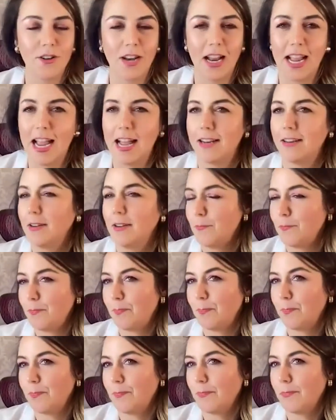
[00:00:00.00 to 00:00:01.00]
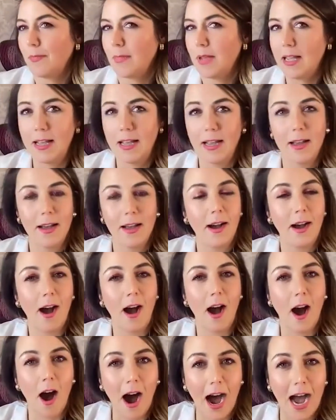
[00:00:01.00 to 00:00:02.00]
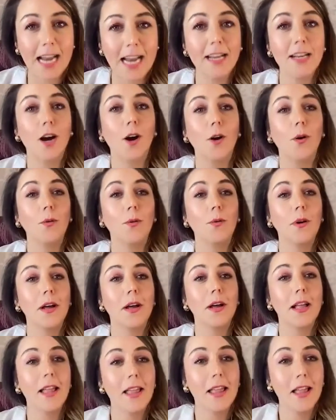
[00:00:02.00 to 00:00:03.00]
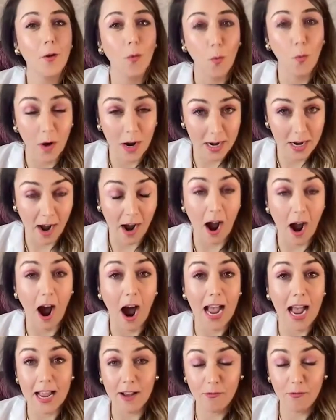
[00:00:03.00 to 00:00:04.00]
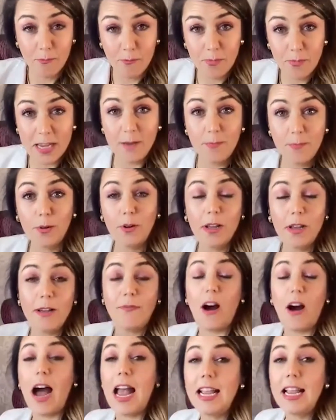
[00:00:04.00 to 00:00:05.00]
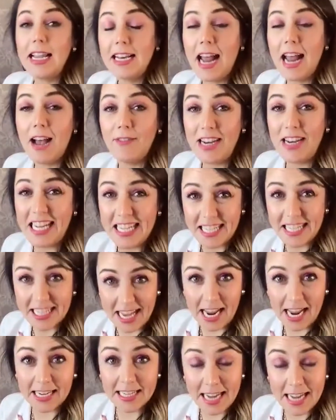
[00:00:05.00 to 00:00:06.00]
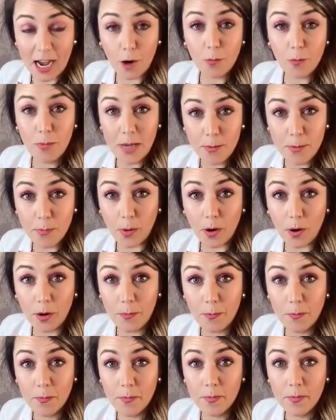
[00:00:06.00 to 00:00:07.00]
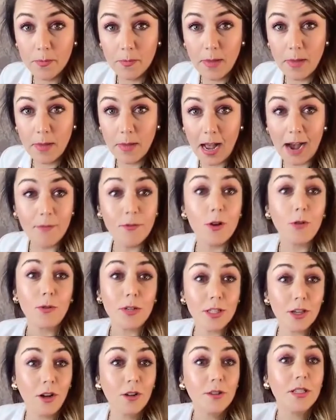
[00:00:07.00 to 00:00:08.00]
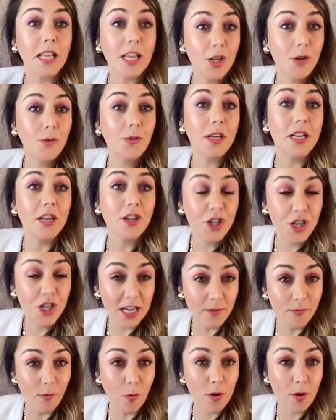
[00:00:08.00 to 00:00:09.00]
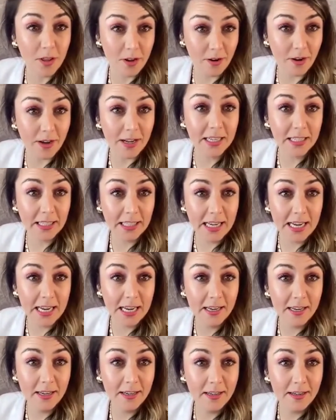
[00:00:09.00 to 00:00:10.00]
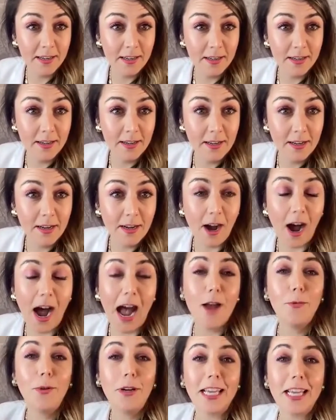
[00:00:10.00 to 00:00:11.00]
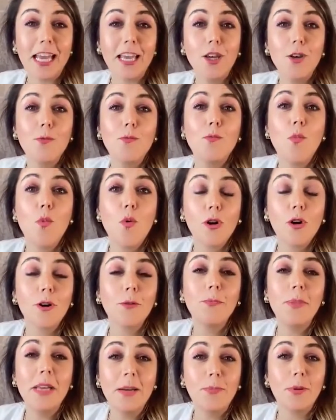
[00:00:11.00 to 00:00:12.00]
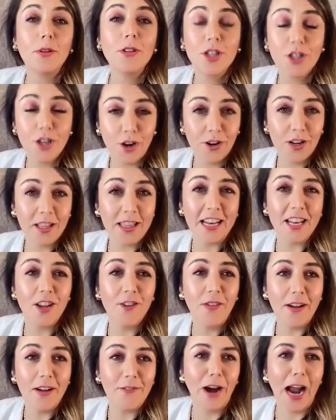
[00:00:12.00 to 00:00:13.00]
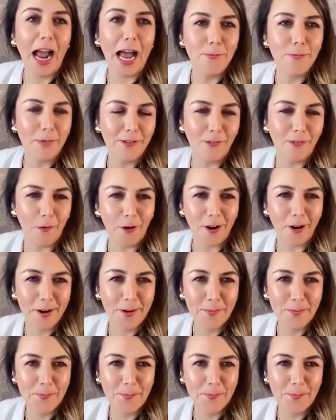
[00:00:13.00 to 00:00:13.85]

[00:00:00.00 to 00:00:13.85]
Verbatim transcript: Dayan, I know if I can have any say to help people have the results that you could achieve orthodontically, I will get you more people started than you've ever had before."